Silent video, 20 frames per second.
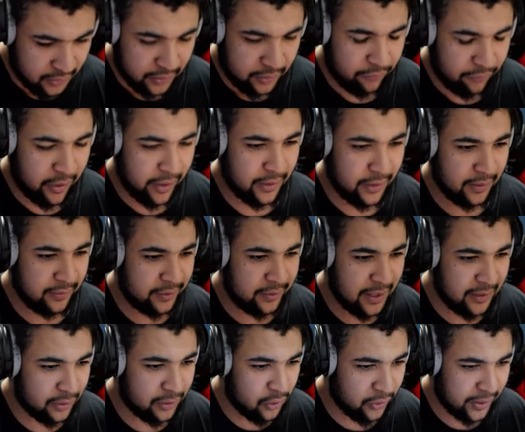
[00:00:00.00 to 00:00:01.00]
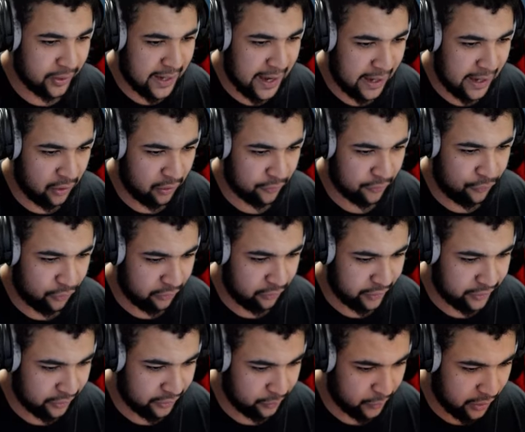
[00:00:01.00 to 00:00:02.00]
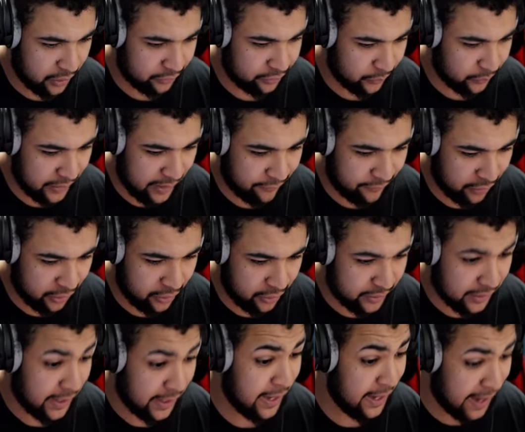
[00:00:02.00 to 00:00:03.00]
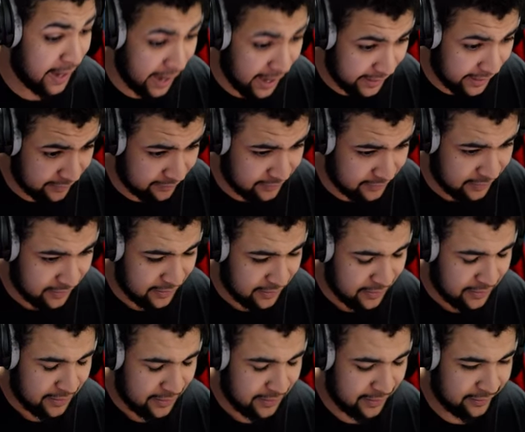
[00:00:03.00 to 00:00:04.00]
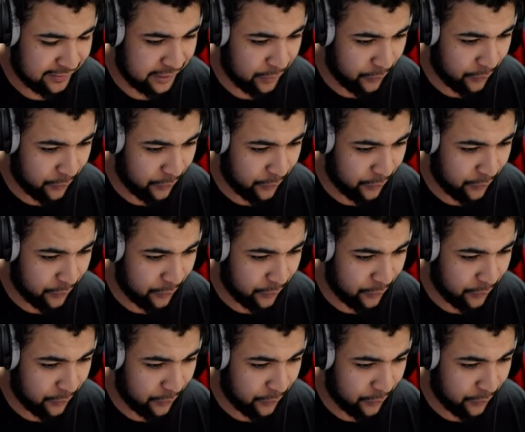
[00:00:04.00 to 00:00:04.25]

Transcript: Right, he says he's got the catalogue for us as well, so we'll have a look. He has. Let's see what